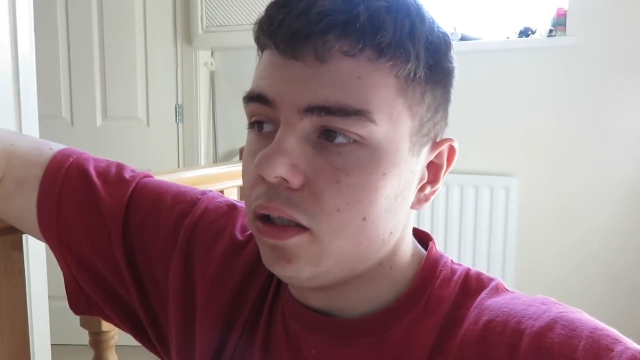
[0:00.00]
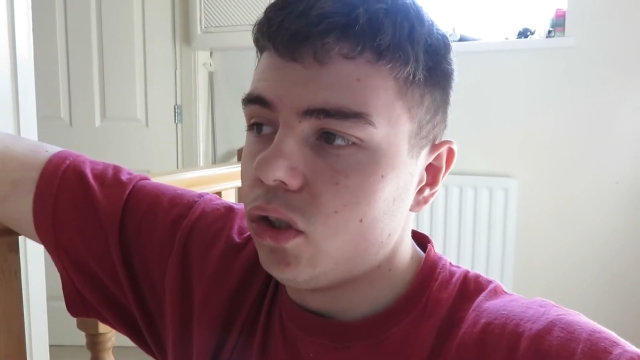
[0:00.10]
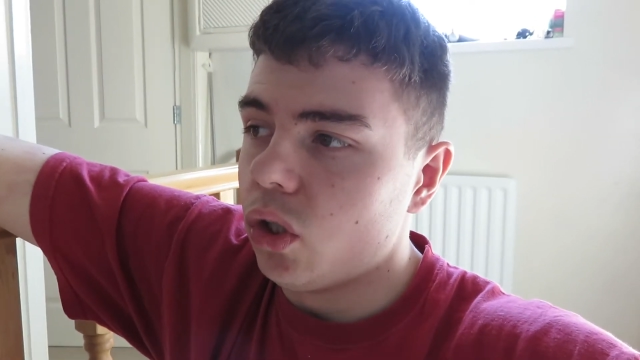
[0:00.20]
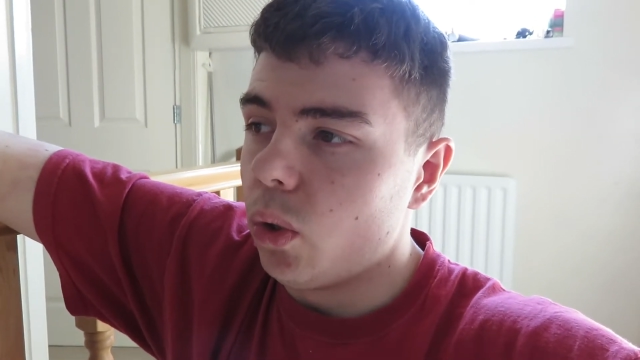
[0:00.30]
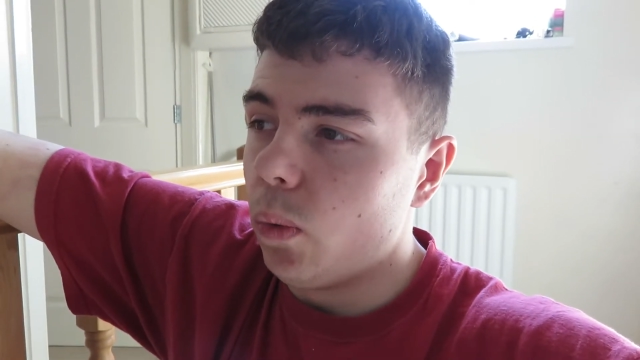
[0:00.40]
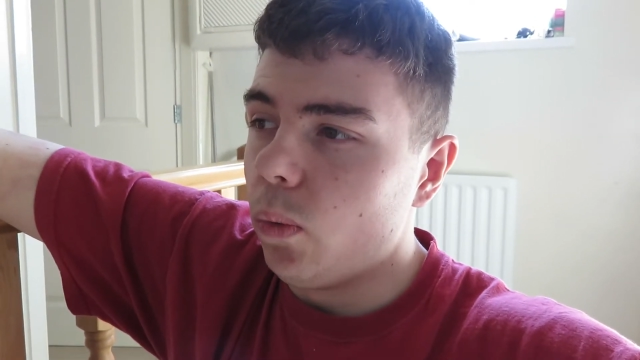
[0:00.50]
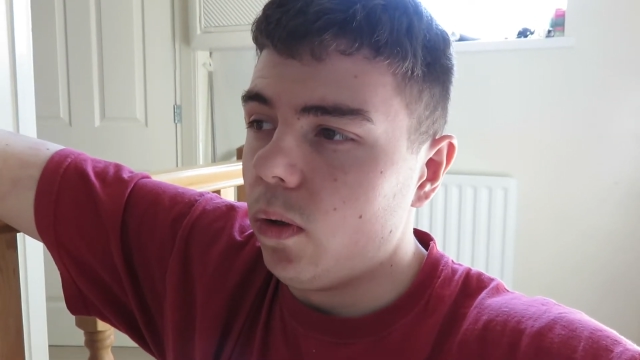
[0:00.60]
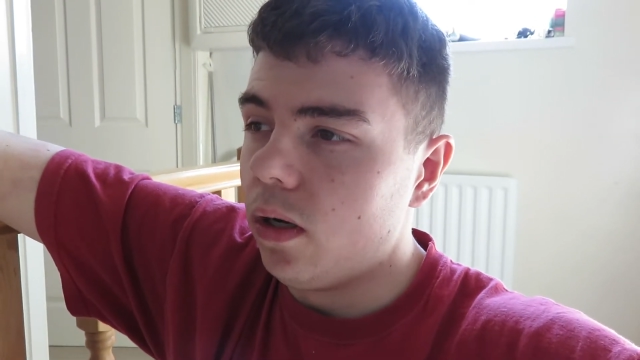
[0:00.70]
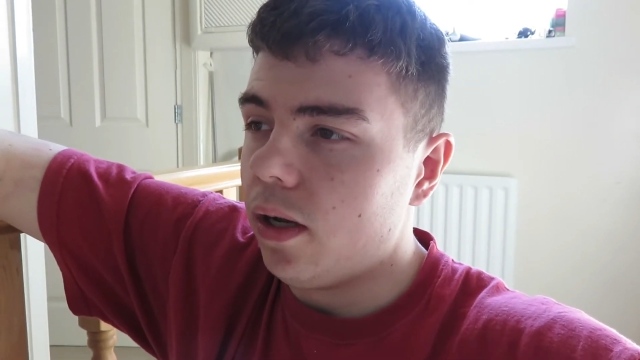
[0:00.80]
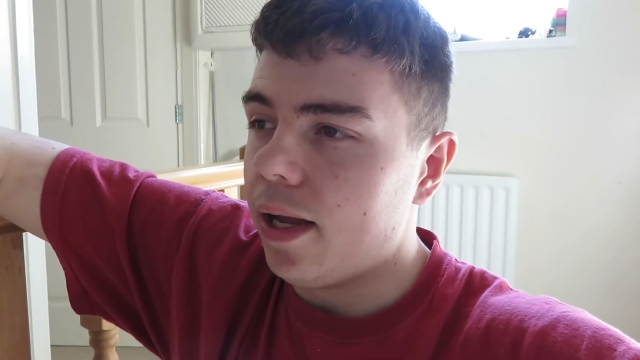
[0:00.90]

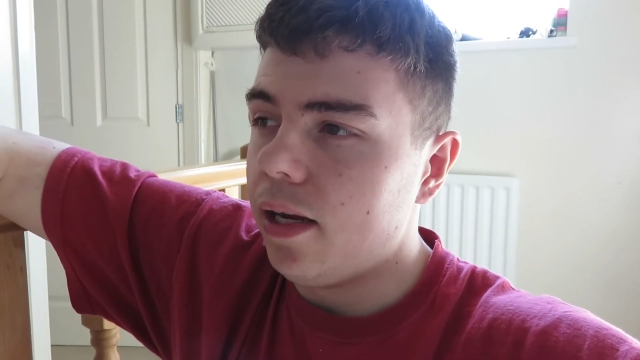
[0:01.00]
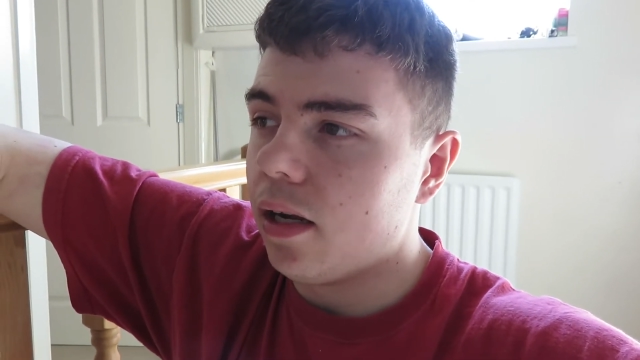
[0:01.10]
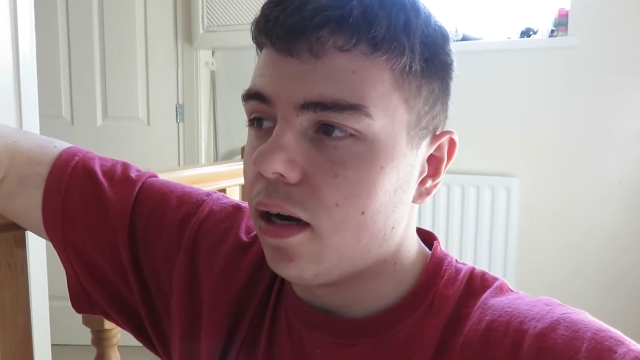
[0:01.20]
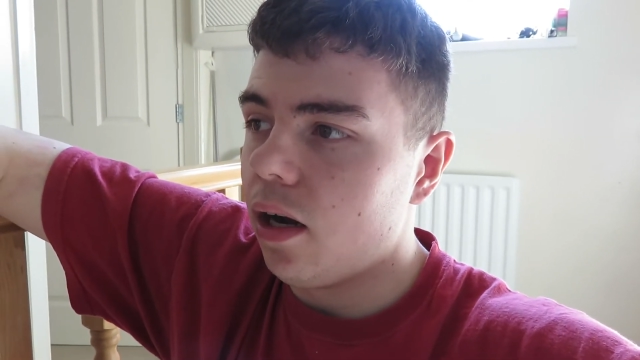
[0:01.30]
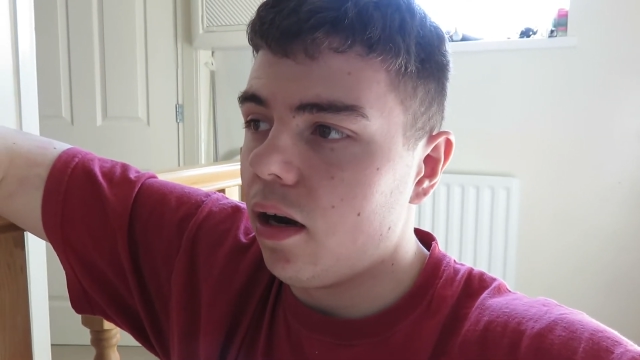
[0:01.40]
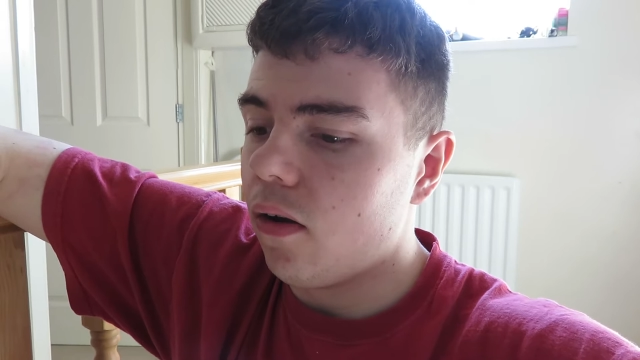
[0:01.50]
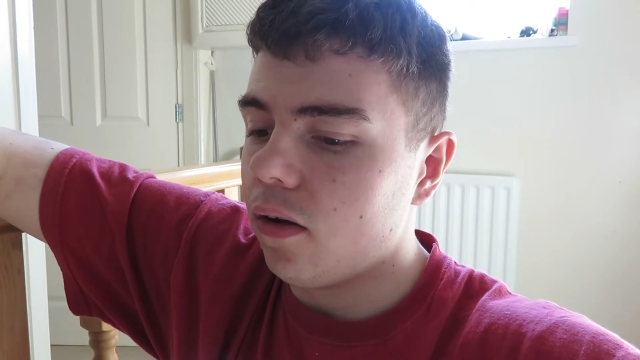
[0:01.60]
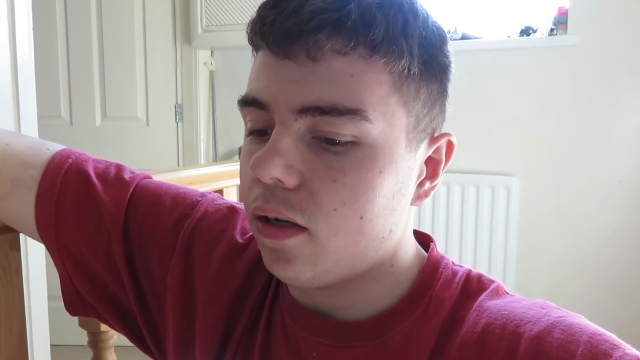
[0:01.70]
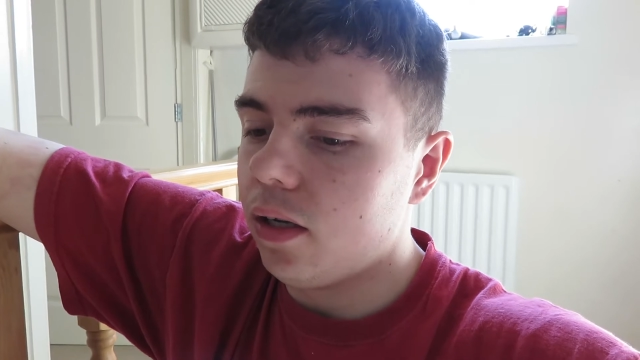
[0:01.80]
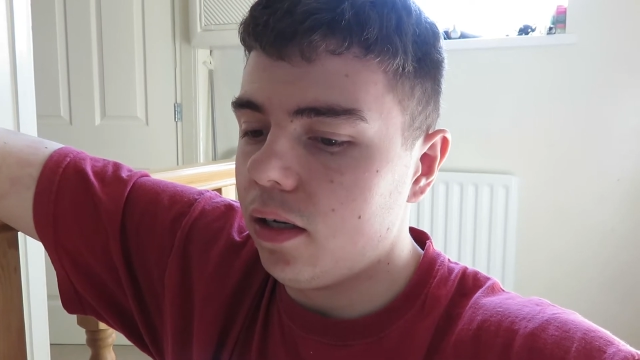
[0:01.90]
So 8
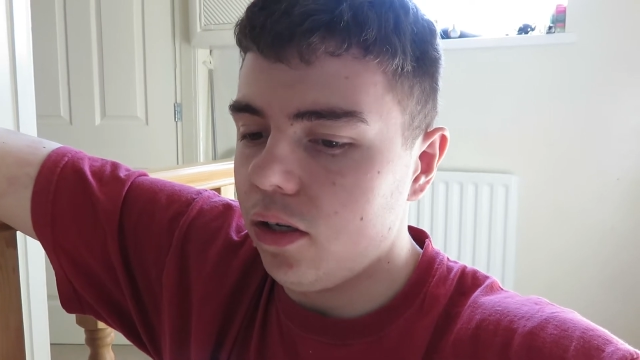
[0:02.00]
o'clock,